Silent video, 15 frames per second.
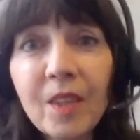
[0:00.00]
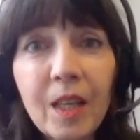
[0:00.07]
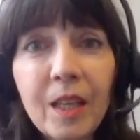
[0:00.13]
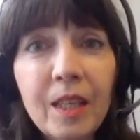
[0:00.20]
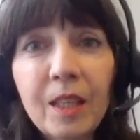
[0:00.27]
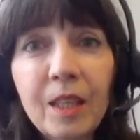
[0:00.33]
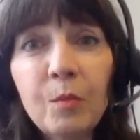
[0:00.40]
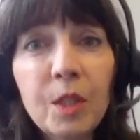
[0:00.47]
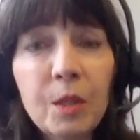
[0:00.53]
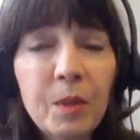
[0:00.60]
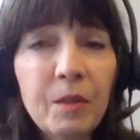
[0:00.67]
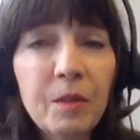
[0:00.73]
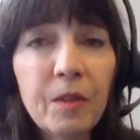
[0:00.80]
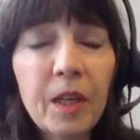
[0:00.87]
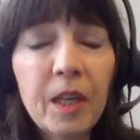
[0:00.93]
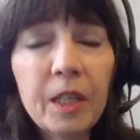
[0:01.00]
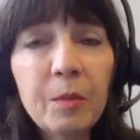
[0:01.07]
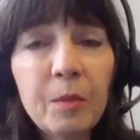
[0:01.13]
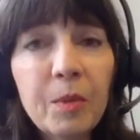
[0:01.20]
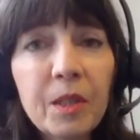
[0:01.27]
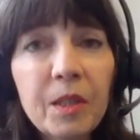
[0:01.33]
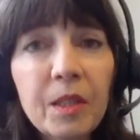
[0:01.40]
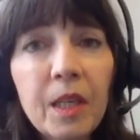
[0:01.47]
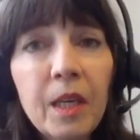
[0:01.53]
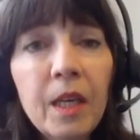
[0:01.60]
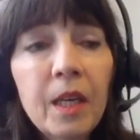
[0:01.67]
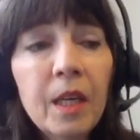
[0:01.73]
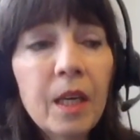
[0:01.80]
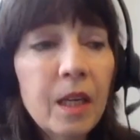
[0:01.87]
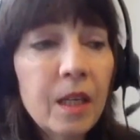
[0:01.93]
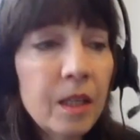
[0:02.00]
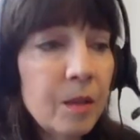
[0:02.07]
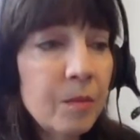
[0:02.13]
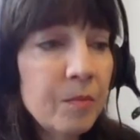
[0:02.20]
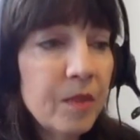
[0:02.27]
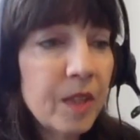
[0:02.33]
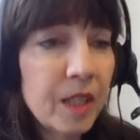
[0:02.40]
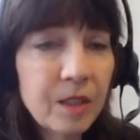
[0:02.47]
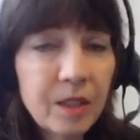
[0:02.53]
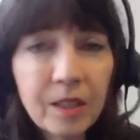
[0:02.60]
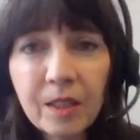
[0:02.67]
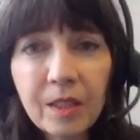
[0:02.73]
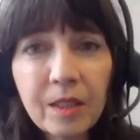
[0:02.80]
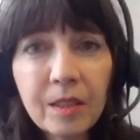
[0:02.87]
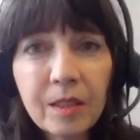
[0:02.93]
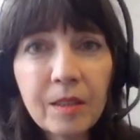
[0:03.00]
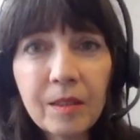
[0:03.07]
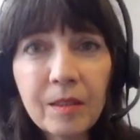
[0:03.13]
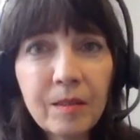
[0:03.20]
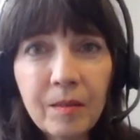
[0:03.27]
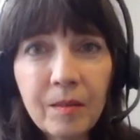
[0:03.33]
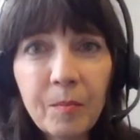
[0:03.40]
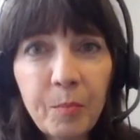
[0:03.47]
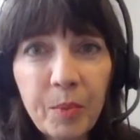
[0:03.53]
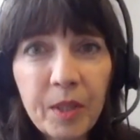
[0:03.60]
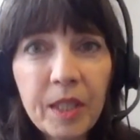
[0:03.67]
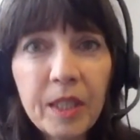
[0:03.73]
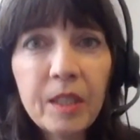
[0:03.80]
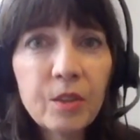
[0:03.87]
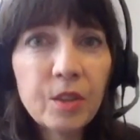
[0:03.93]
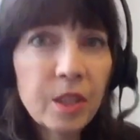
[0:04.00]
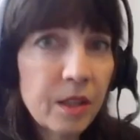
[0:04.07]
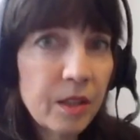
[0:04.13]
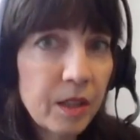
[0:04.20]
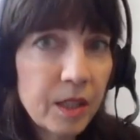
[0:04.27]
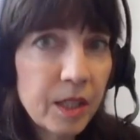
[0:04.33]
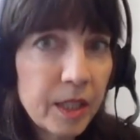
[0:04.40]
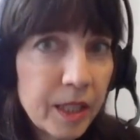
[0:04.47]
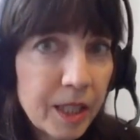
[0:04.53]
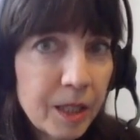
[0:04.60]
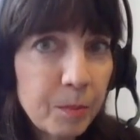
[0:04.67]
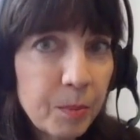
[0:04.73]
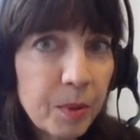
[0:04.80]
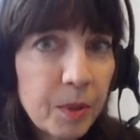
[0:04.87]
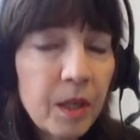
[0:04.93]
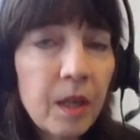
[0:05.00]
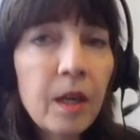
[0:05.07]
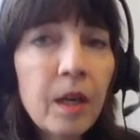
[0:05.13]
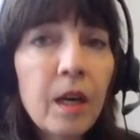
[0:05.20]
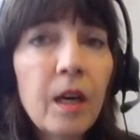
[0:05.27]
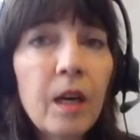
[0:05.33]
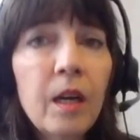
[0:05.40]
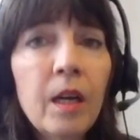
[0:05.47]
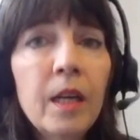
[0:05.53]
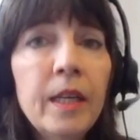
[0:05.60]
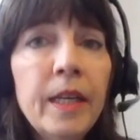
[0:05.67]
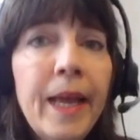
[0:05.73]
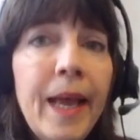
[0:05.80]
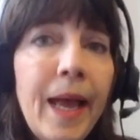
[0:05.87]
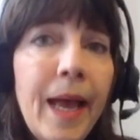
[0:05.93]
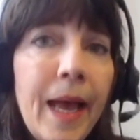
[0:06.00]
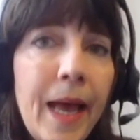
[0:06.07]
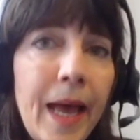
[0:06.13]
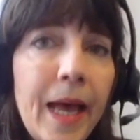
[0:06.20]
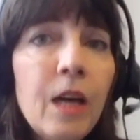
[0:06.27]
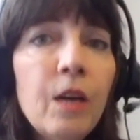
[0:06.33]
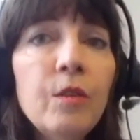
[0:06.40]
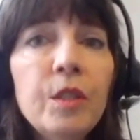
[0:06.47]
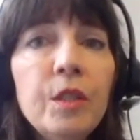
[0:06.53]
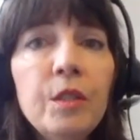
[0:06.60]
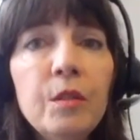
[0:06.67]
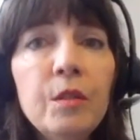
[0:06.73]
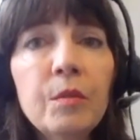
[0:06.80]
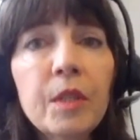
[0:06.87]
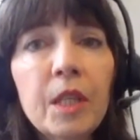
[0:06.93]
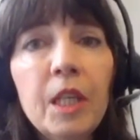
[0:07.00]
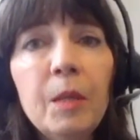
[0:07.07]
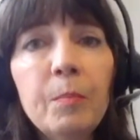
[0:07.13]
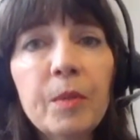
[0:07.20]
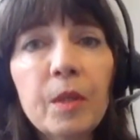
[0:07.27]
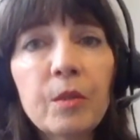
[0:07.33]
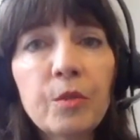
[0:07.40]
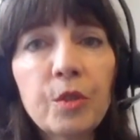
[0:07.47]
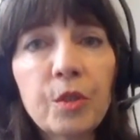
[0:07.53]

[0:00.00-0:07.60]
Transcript: he would have been fine. That's but here's a tip on how do you keep those